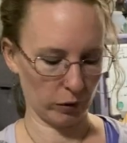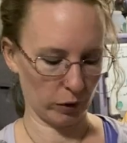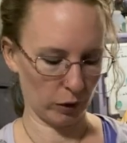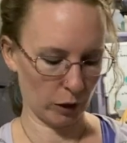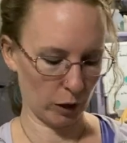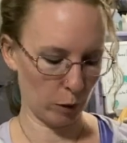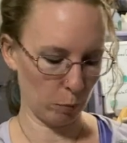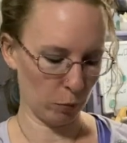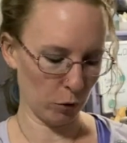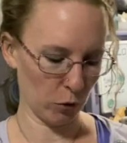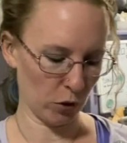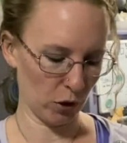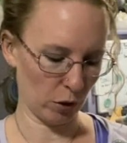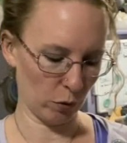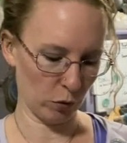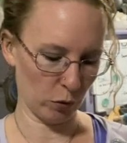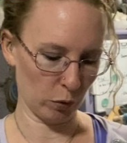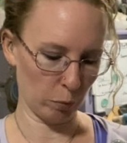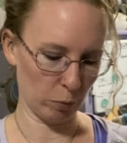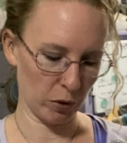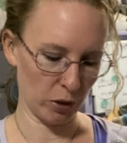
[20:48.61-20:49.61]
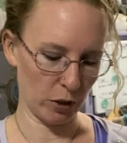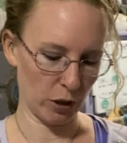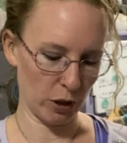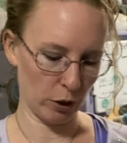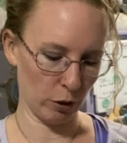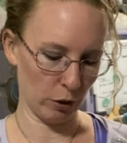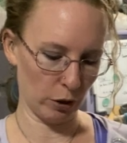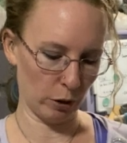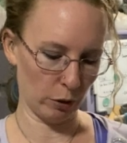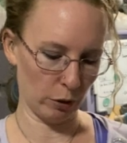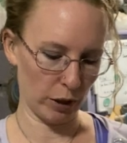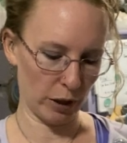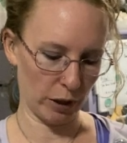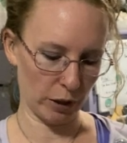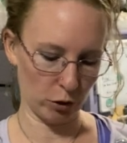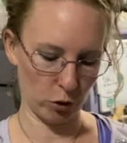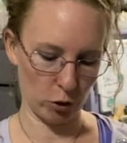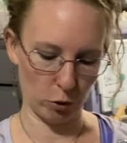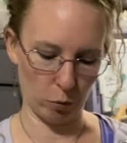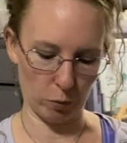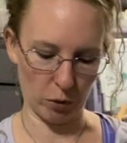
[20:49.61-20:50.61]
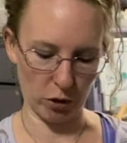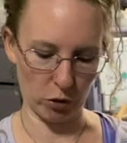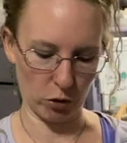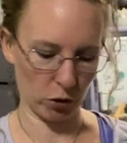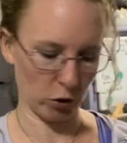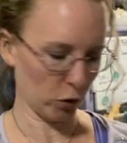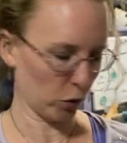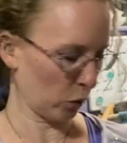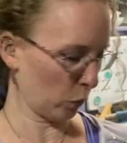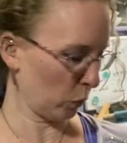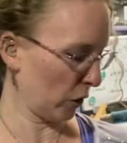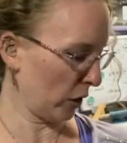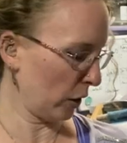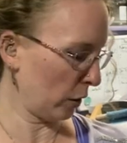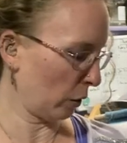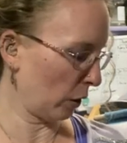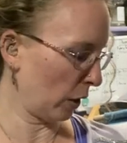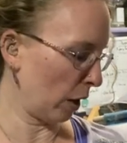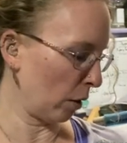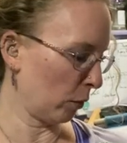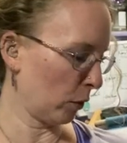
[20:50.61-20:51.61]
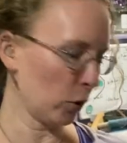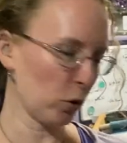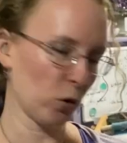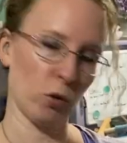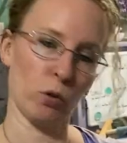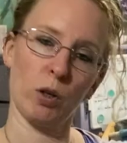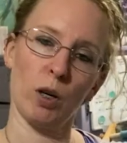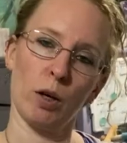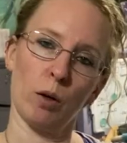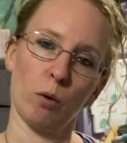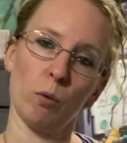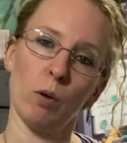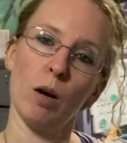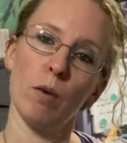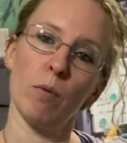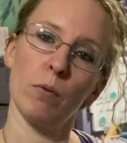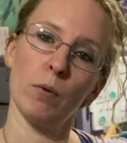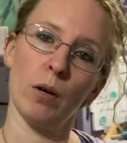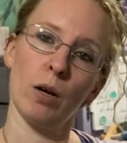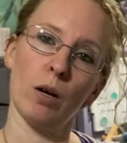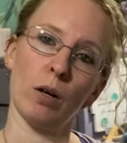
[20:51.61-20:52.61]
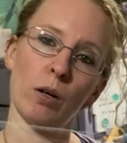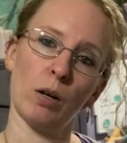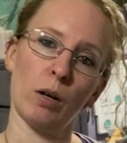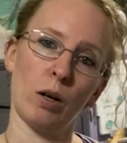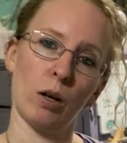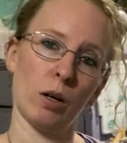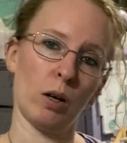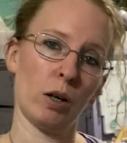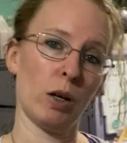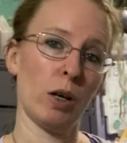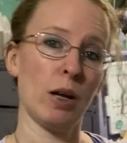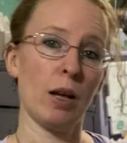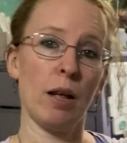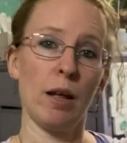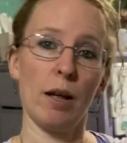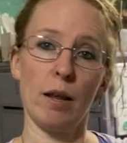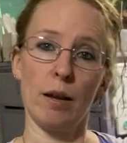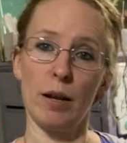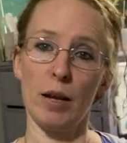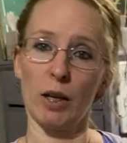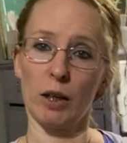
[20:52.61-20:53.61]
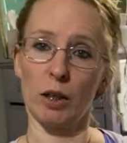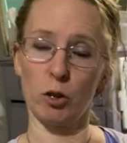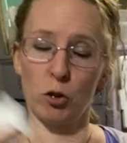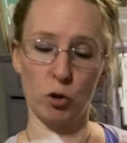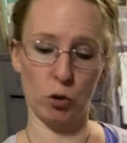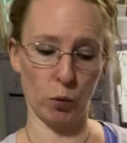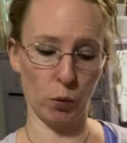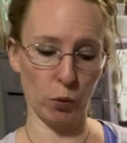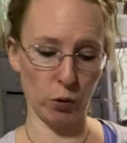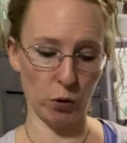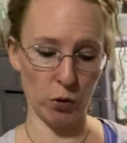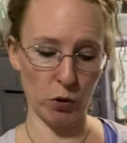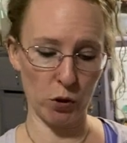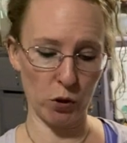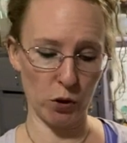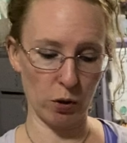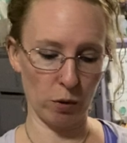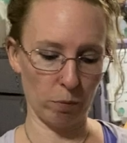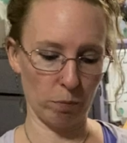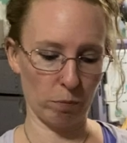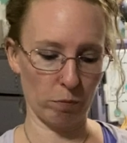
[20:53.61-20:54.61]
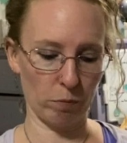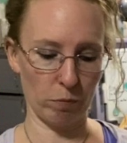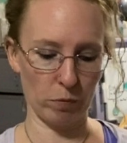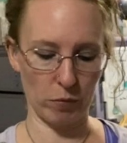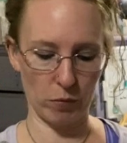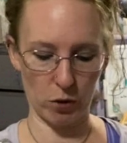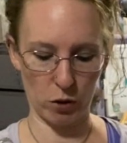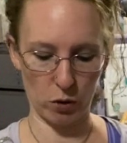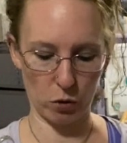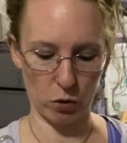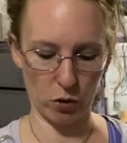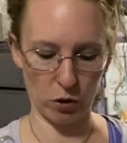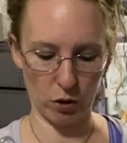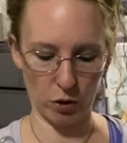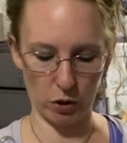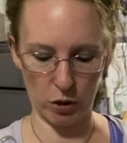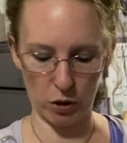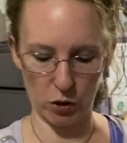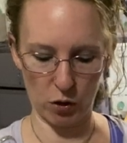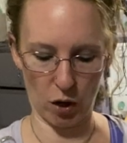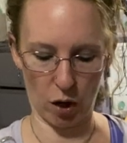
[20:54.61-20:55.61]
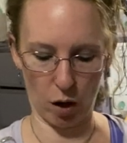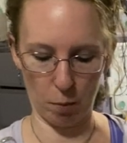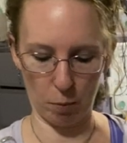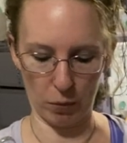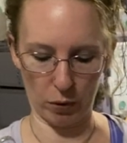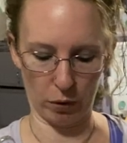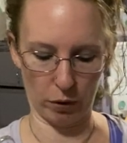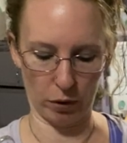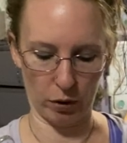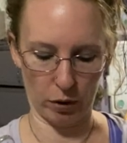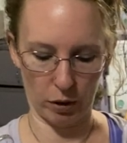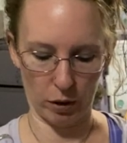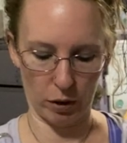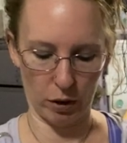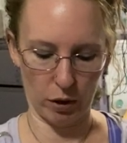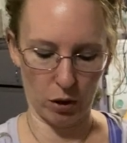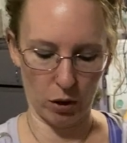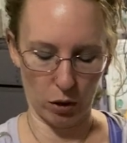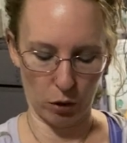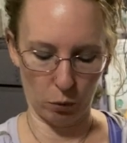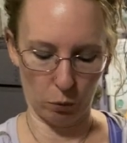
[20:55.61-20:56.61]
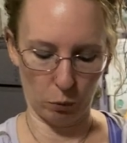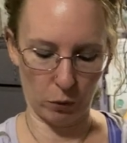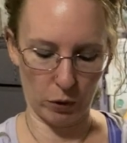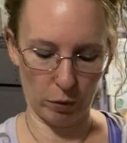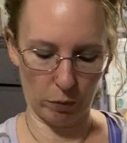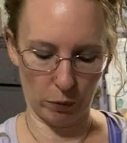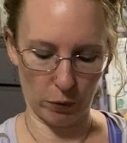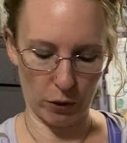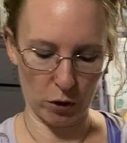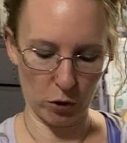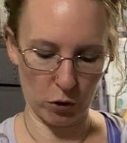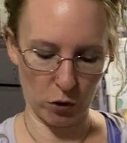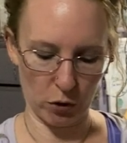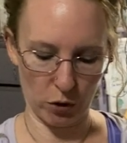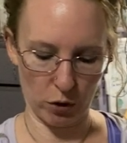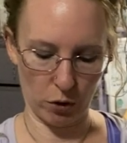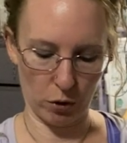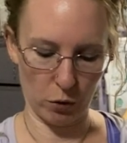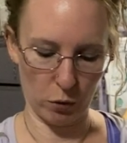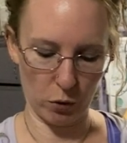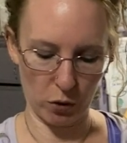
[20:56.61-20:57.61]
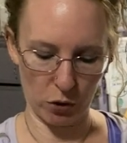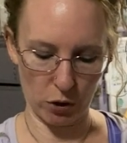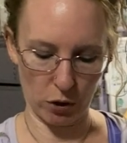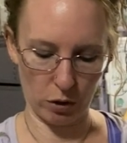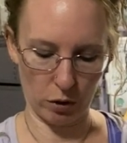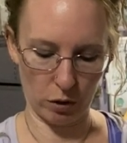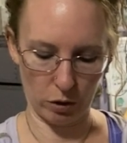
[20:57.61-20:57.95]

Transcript: keep yourselves from deteriorating too much because we crafters are kind of rough on our neck and shoulders. So it's good to stop and refresh those.